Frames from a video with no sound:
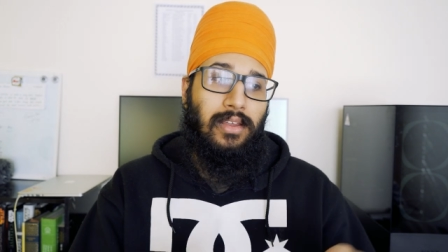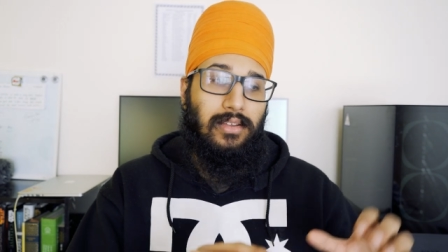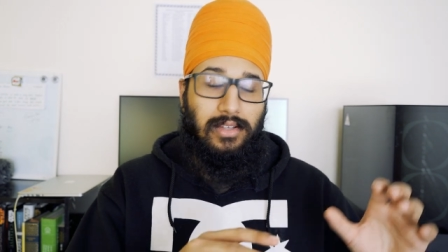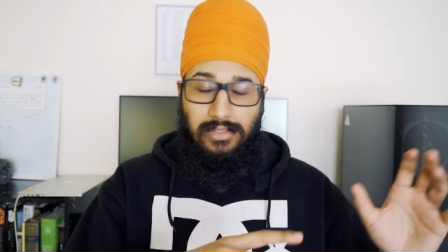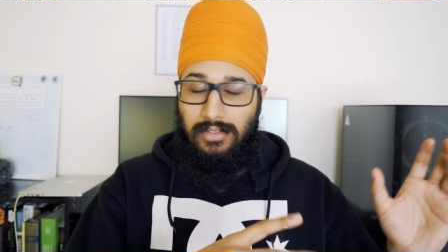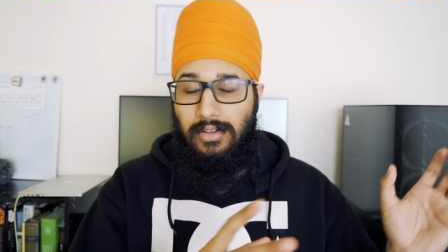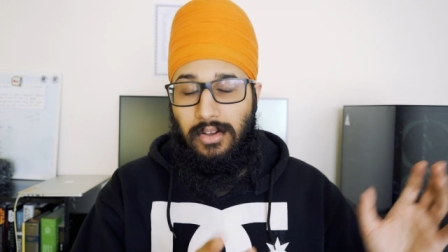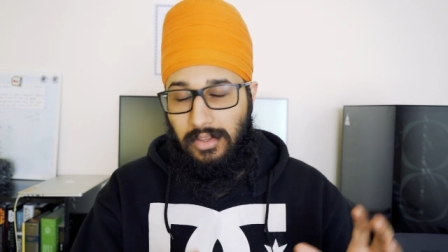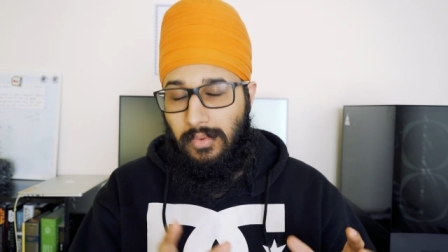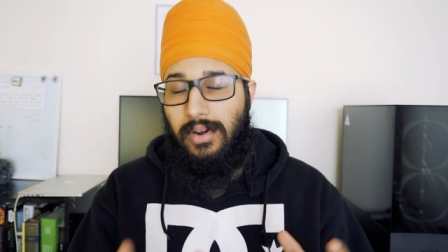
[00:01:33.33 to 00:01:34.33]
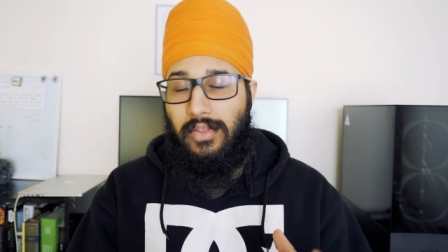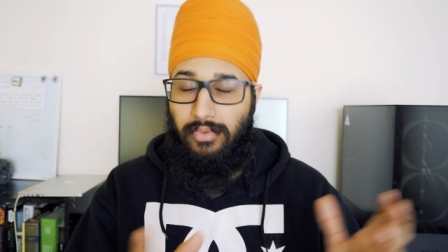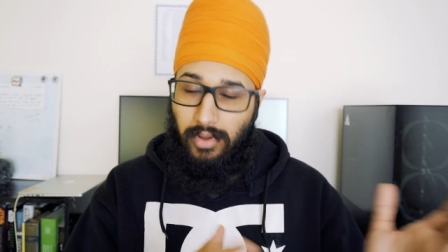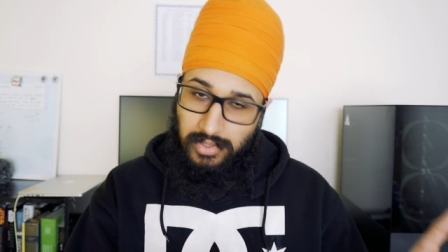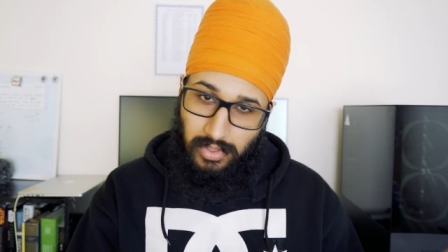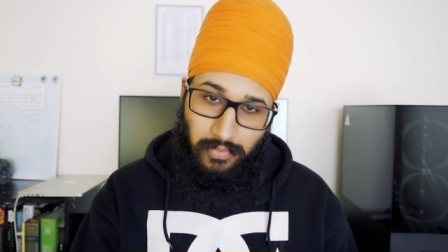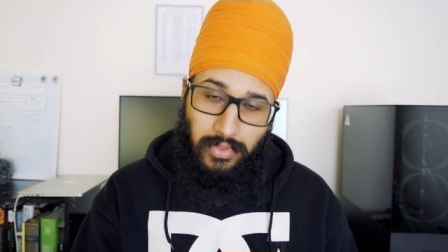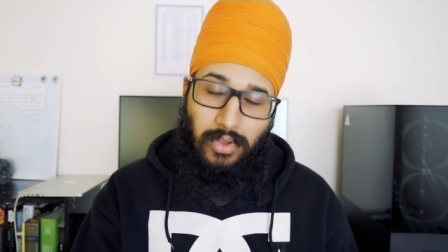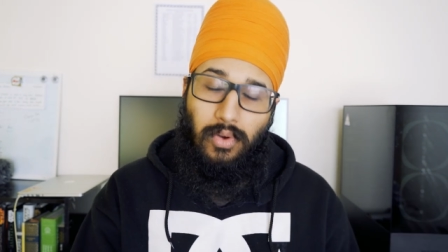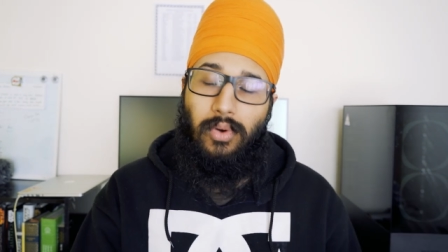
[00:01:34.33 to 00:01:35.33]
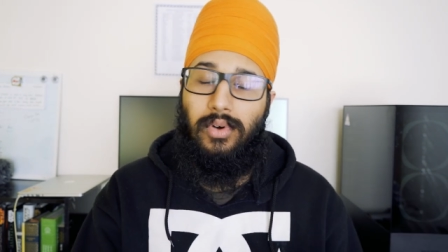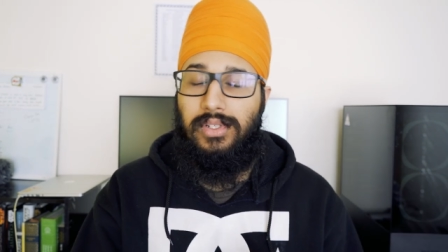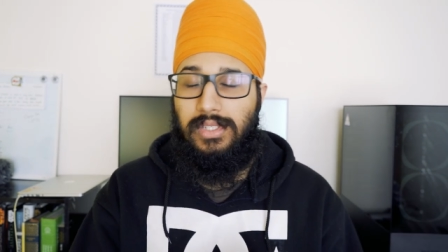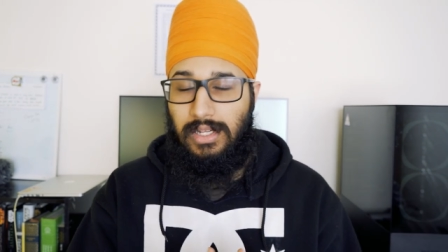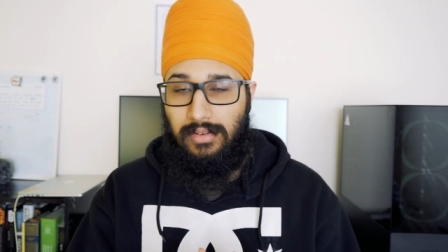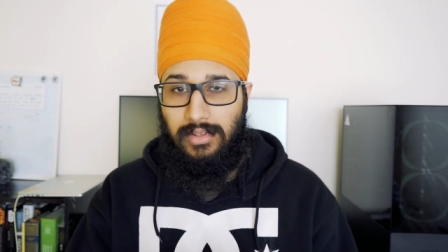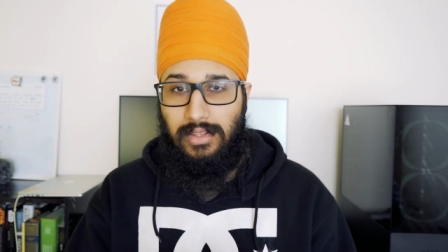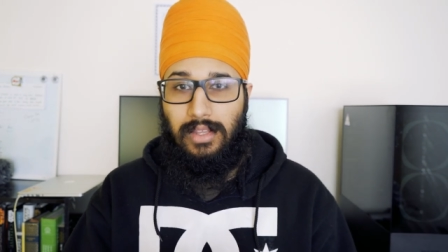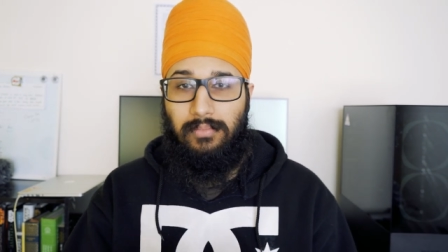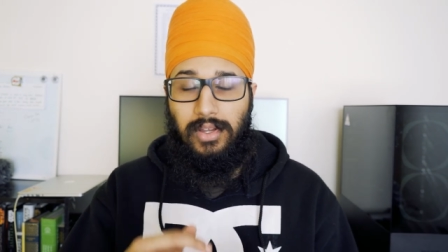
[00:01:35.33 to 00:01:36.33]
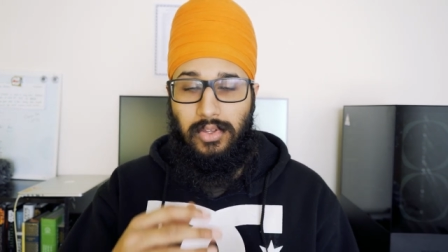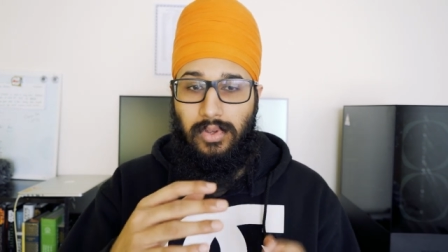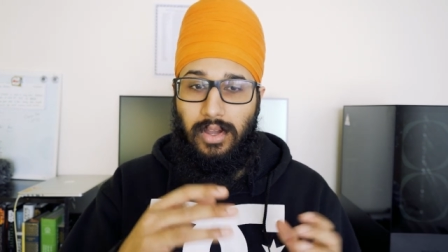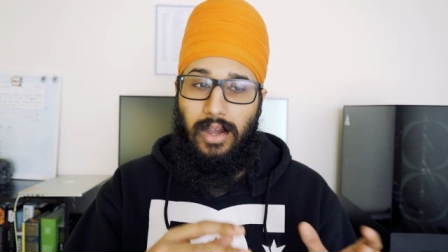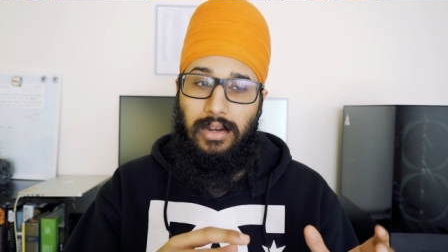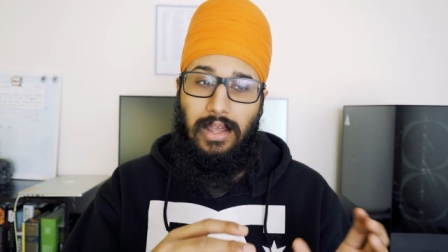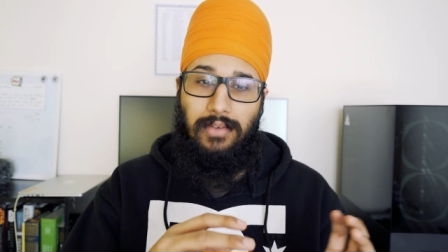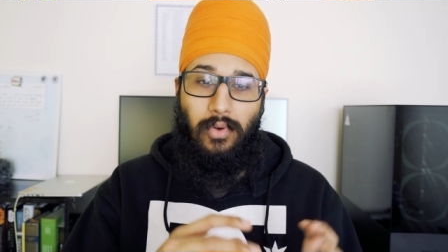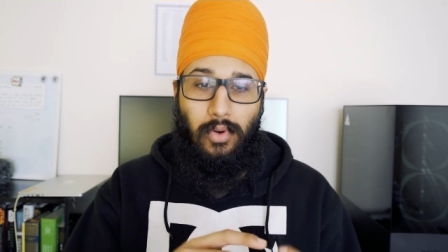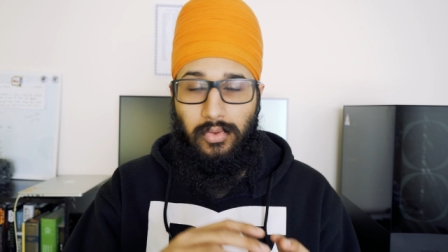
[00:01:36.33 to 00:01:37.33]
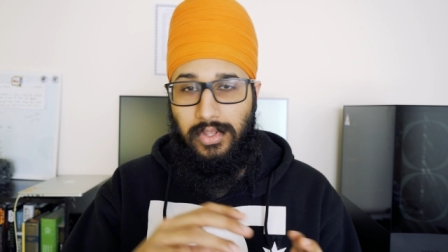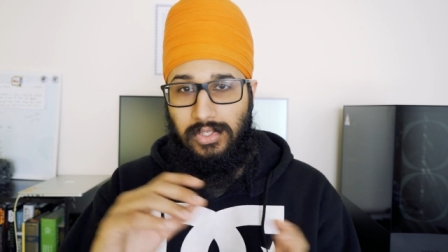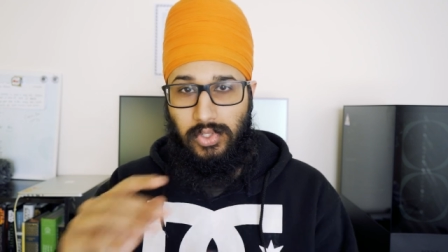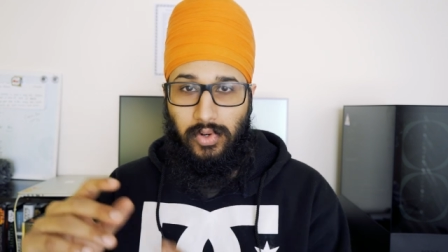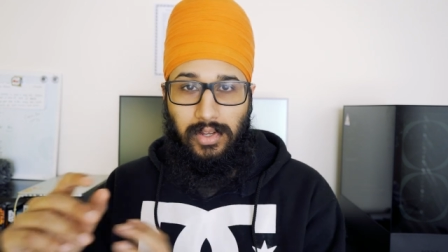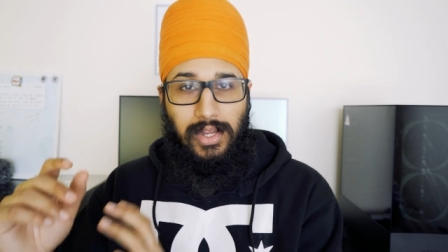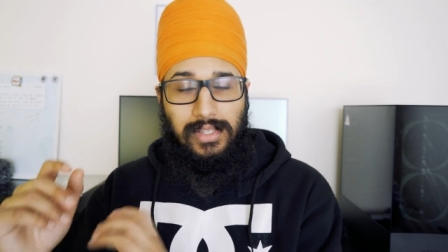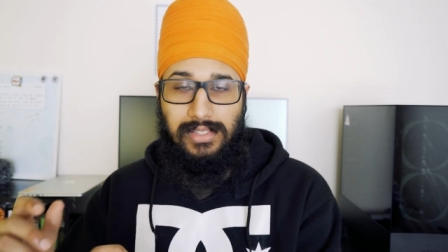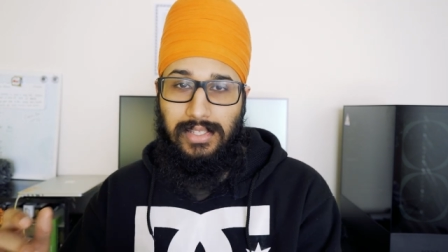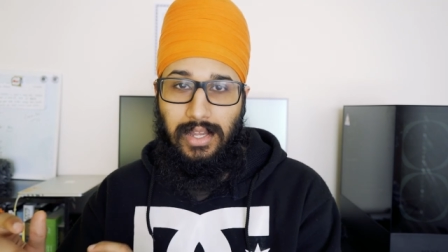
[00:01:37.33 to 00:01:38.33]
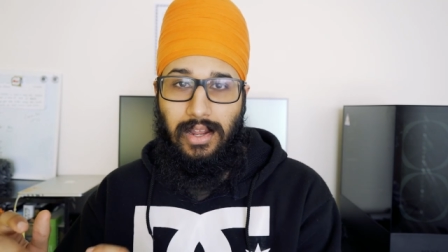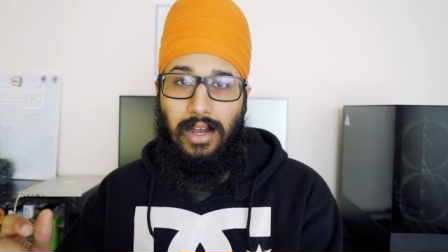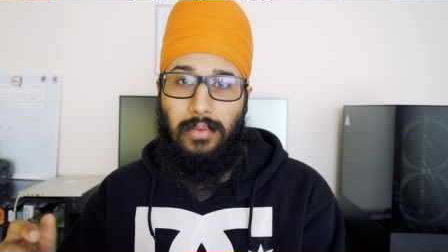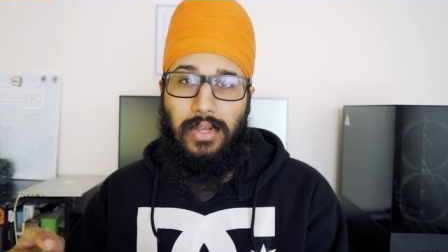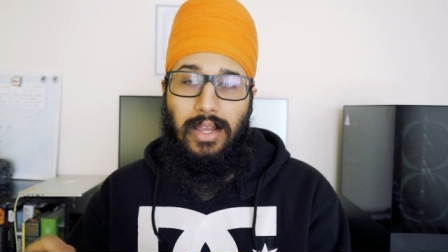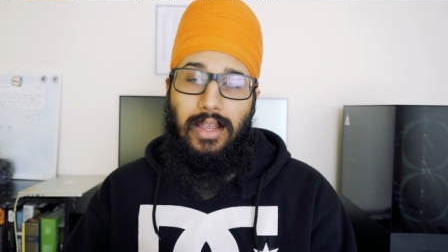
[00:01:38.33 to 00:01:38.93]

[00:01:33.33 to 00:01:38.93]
because, you know, you want to throw us off the course and everything, but you can't have all these storylines set up